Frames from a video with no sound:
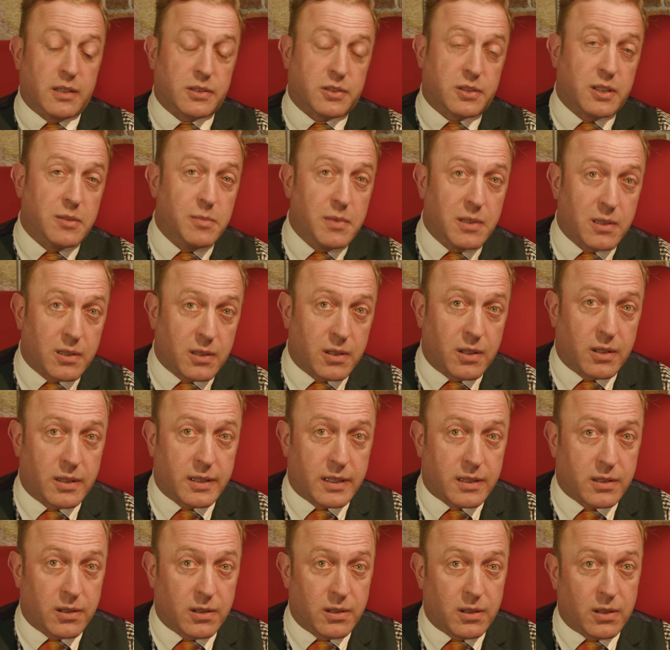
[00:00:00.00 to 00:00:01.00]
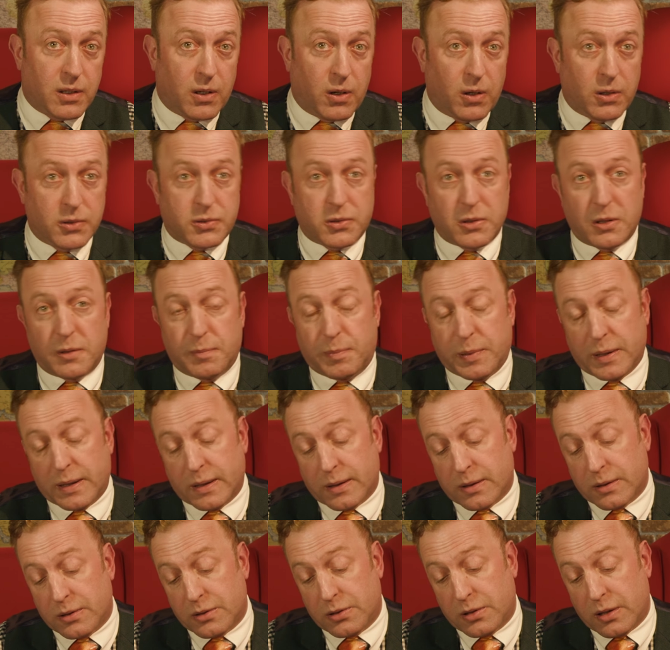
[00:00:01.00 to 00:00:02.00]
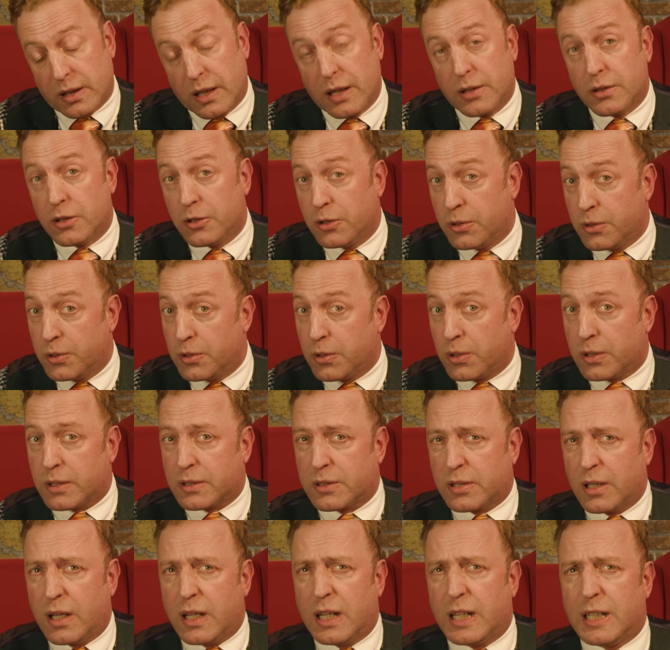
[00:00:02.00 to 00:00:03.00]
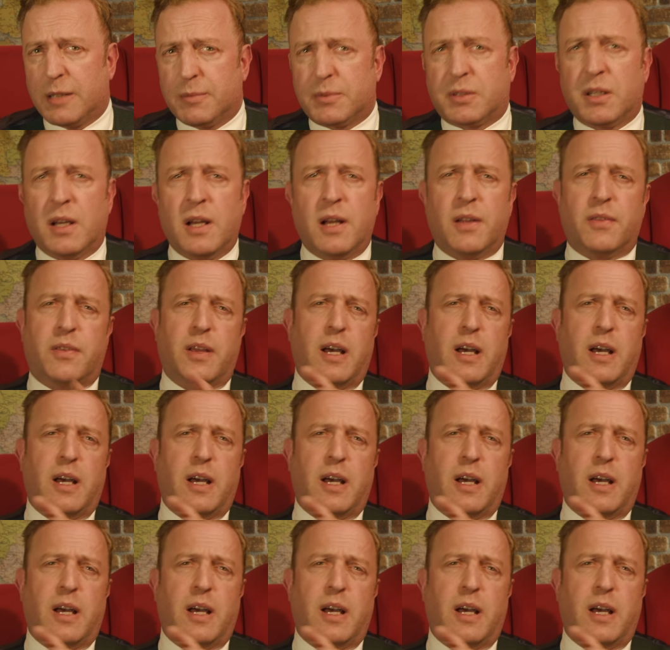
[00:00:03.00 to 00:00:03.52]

A similar article also appears in the New York Times,